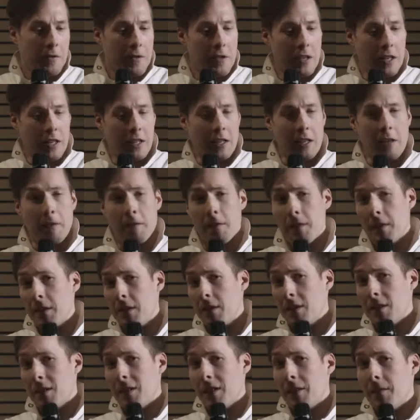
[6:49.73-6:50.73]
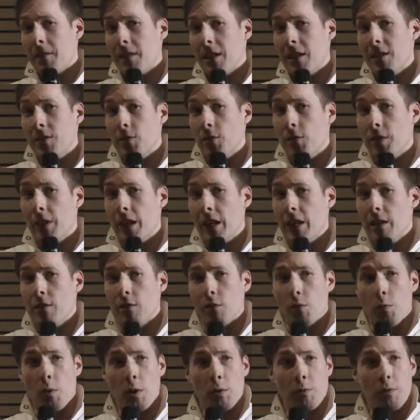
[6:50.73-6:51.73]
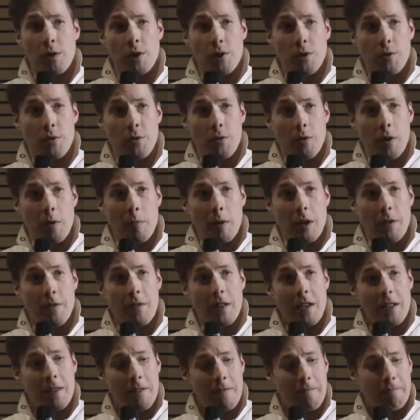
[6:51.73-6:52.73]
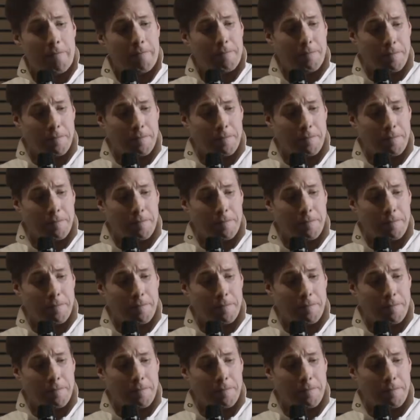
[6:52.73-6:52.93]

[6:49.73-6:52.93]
thinking if that's okay or what we should do about that.